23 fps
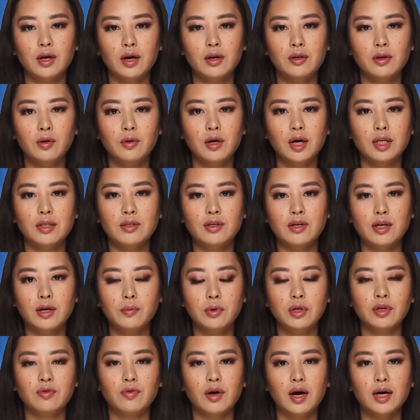The Crafts have
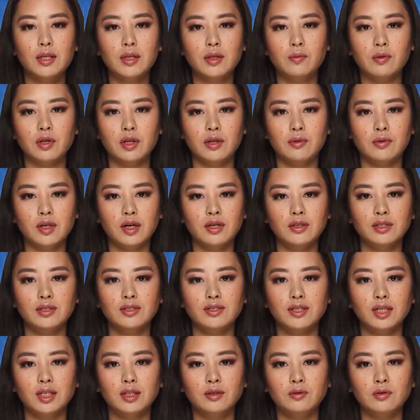been trying to bring America's
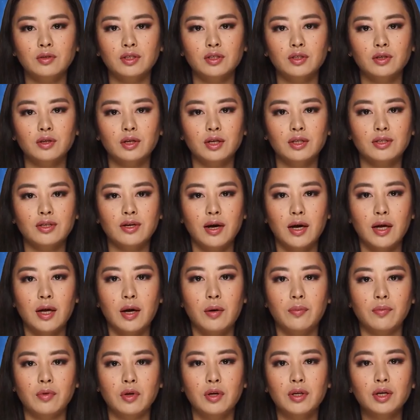game to Gillette
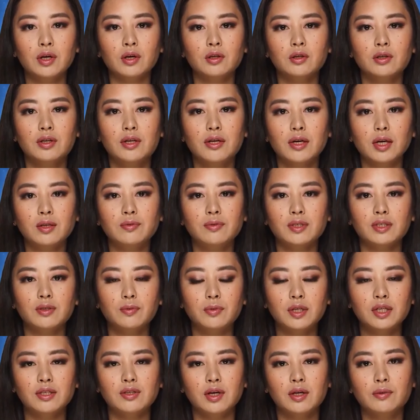Stadium for years, and this
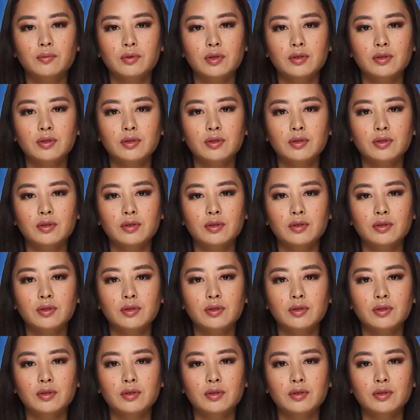matchup,